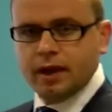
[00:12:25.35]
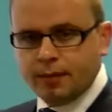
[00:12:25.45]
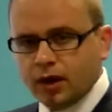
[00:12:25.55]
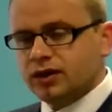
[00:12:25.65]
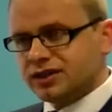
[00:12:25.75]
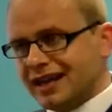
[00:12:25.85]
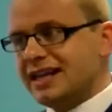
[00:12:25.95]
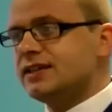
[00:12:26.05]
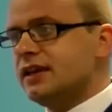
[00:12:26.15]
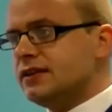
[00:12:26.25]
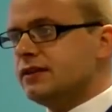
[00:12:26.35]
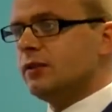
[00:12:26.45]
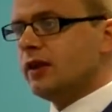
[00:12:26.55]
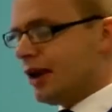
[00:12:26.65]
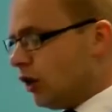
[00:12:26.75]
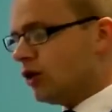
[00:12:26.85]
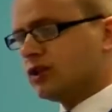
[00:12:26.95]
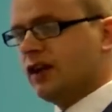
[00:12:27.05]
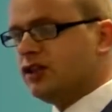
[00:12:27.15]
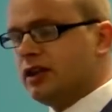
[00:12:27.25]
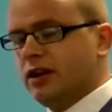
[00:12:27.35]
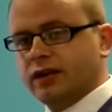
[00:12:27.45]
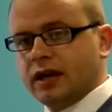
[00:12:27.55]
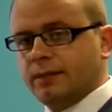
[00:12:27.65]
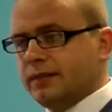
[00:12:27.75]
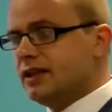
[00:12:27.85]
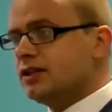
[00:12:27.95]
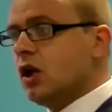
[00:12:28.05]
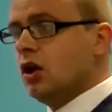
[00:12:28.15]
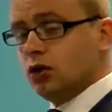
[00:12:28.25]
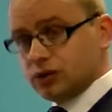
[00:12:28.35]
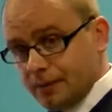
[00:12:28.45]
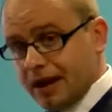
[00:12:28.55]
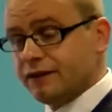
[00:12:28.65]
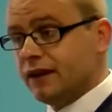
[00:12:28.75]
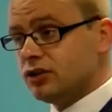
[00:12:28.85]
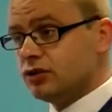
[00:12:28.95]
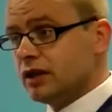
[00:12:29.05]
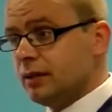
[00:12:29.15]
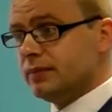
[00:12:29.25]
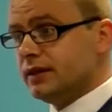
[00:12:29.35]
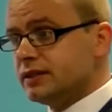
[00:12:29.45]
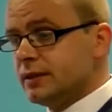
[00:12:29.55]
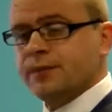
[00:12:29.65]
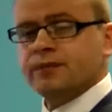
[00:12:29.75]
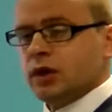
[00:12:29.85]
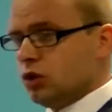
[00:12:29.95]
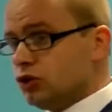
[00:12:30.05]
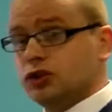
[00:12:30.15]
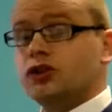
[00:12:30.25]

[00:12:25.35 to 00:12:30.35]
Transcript: But I say we get lots of engineering companies, lots of manufacturing companies, lots